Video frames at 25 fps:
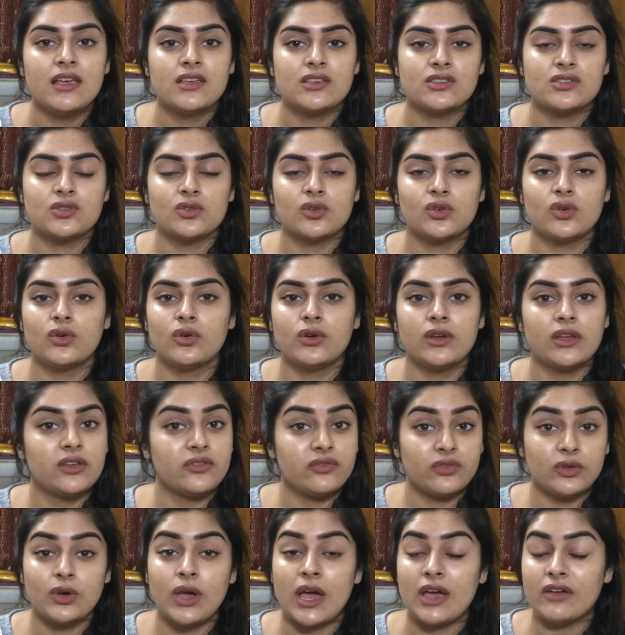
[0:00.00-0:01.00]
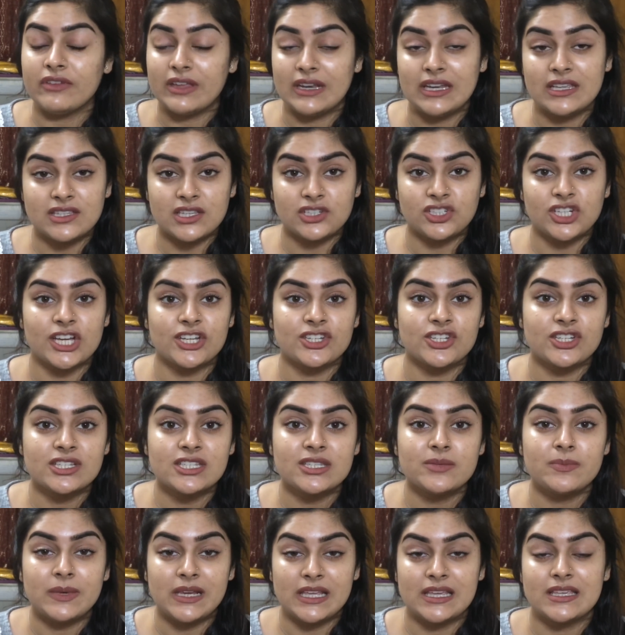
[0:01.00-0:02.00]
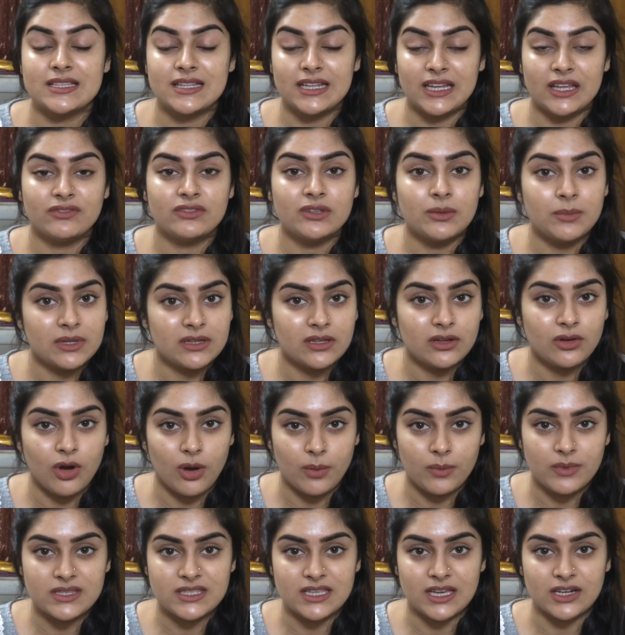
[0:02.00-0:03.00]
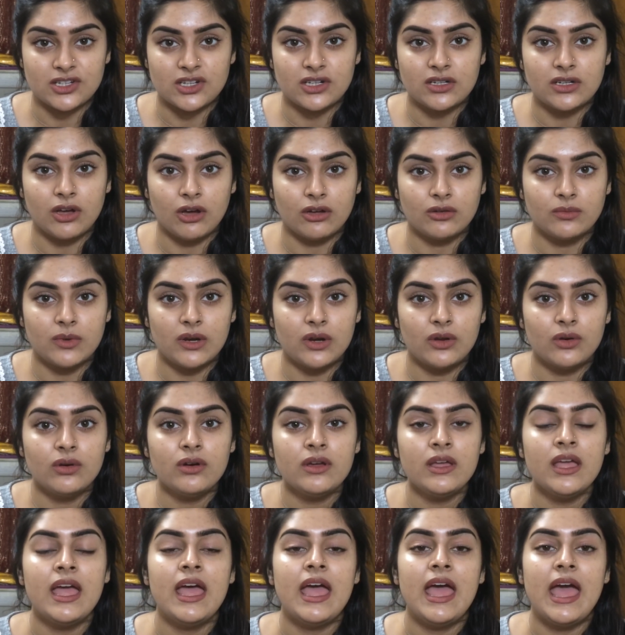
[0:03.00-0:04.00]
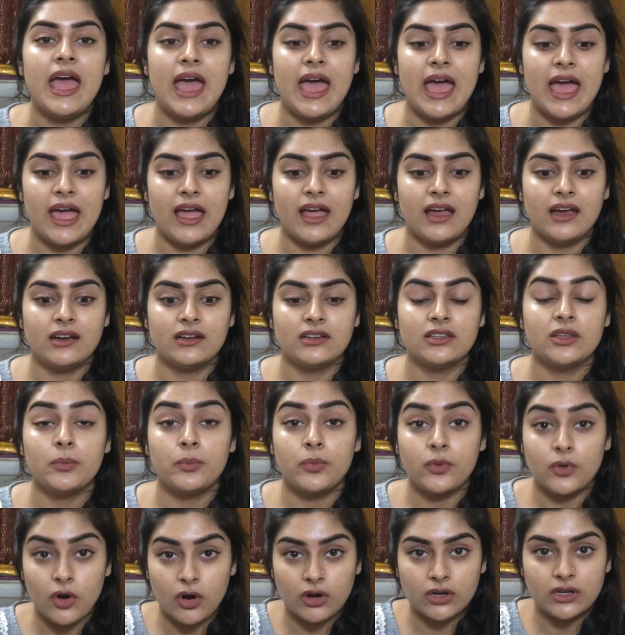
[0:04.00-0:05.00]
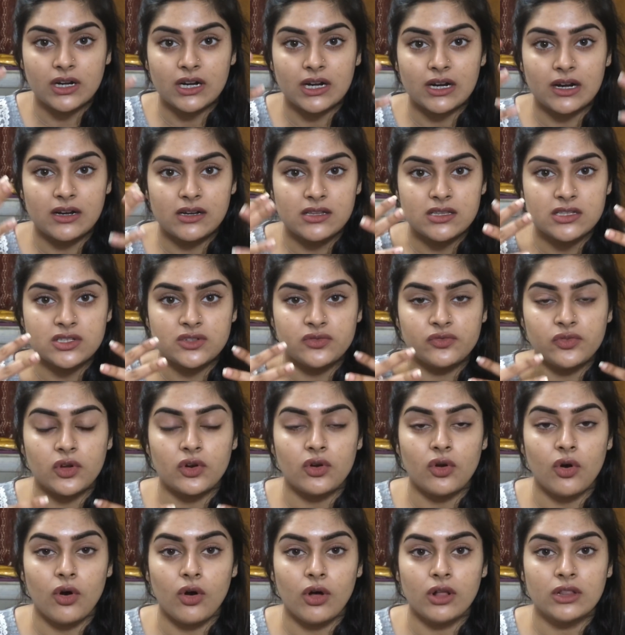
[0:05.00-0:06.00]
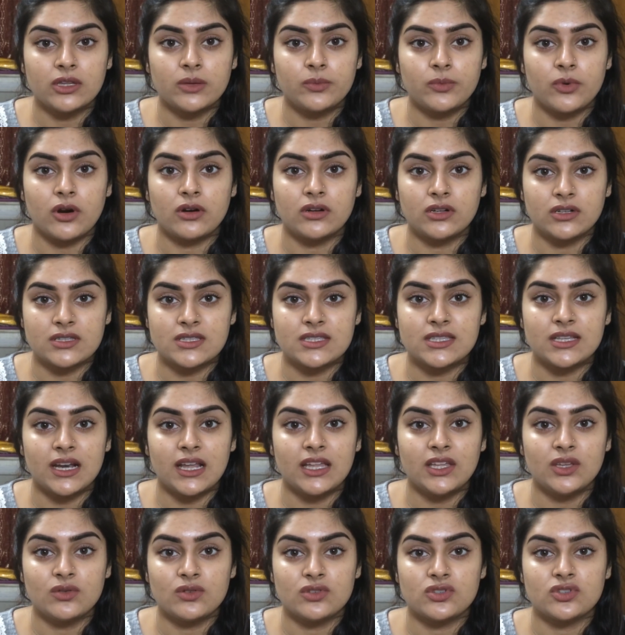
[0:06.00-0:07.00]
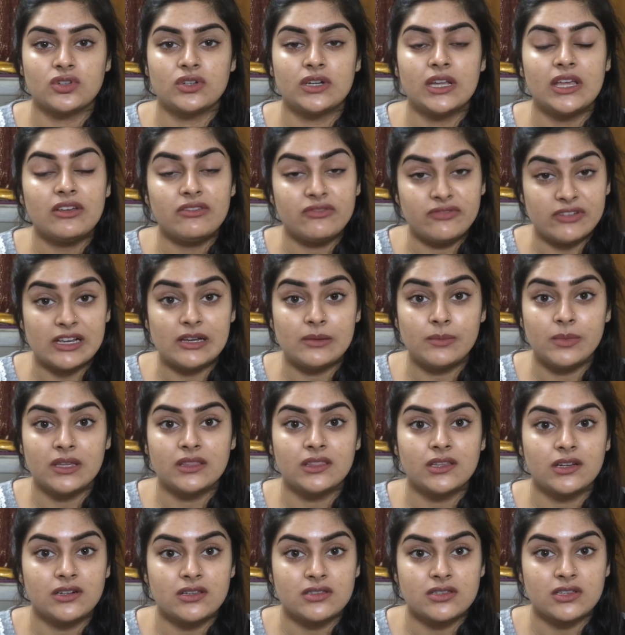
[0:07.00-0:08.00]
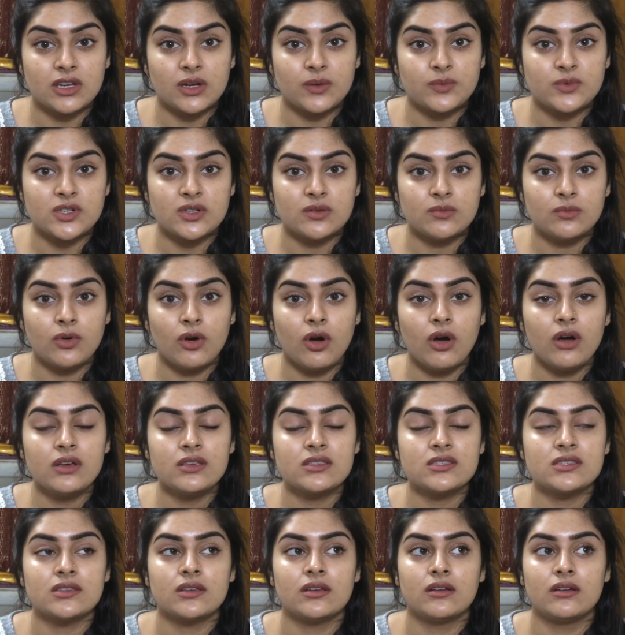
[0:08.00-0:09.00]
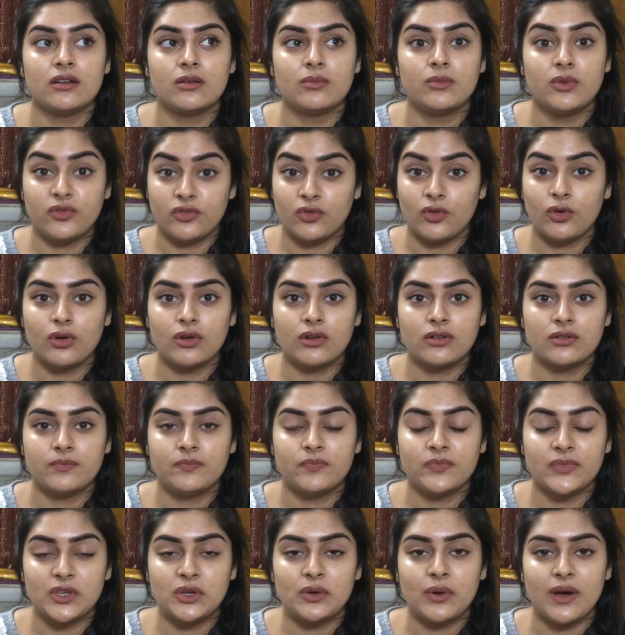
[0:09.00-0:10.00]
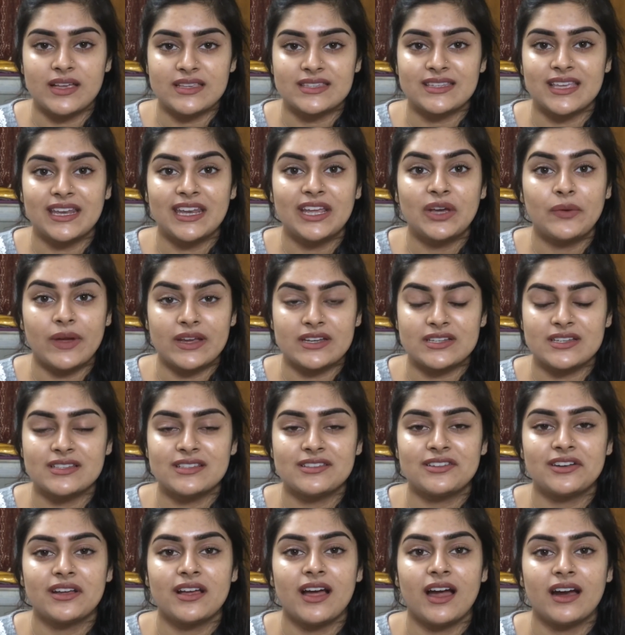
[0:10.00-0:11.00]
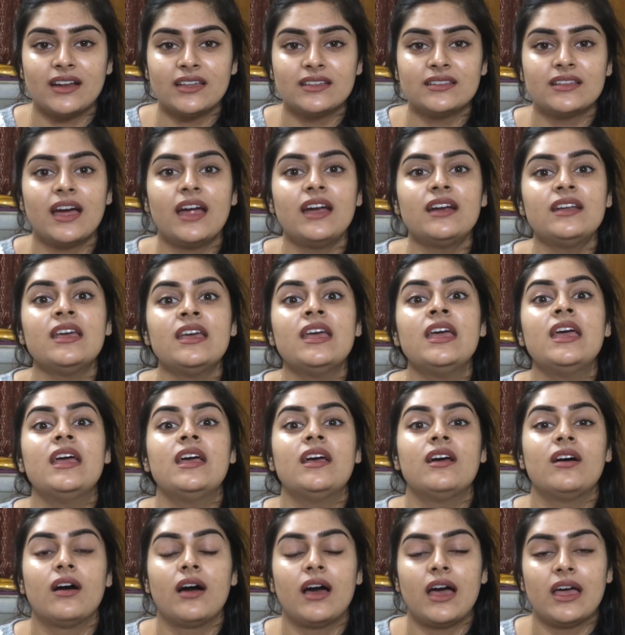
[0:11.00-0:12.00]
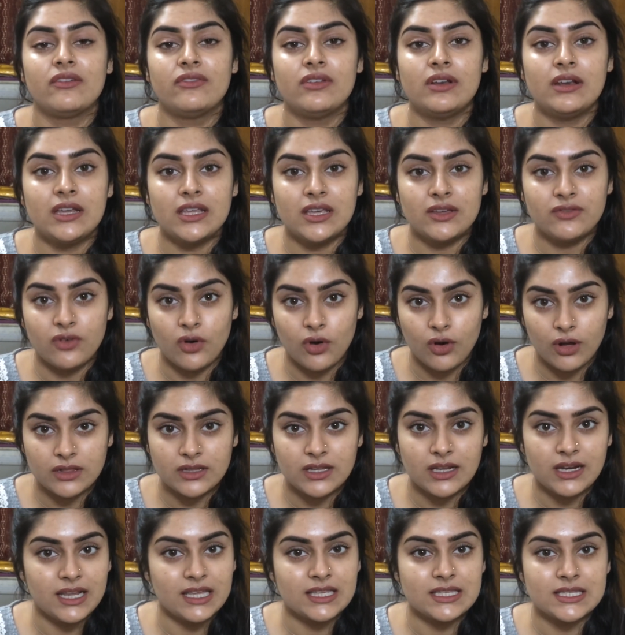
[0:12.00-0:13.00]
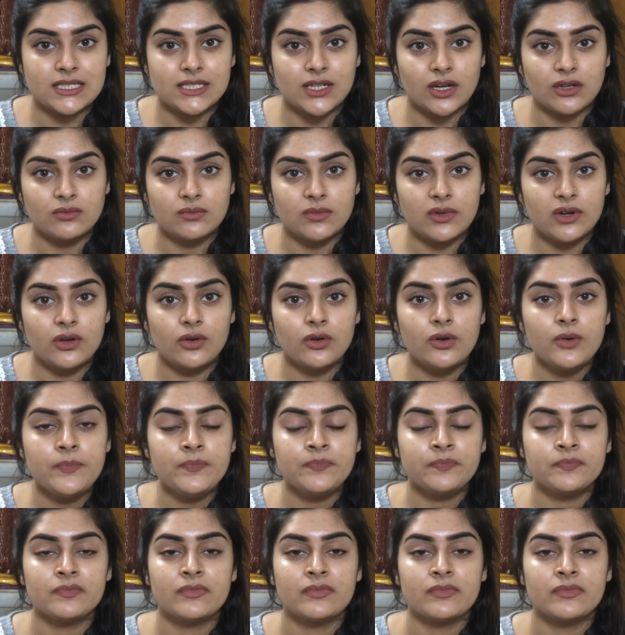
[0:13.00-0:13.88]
So if you have any suggestions, please leave them in the comment section down below, and the product list for all the products that I used today will be in the description box. Before you ask any questions regarding that, I will leave all the links down below.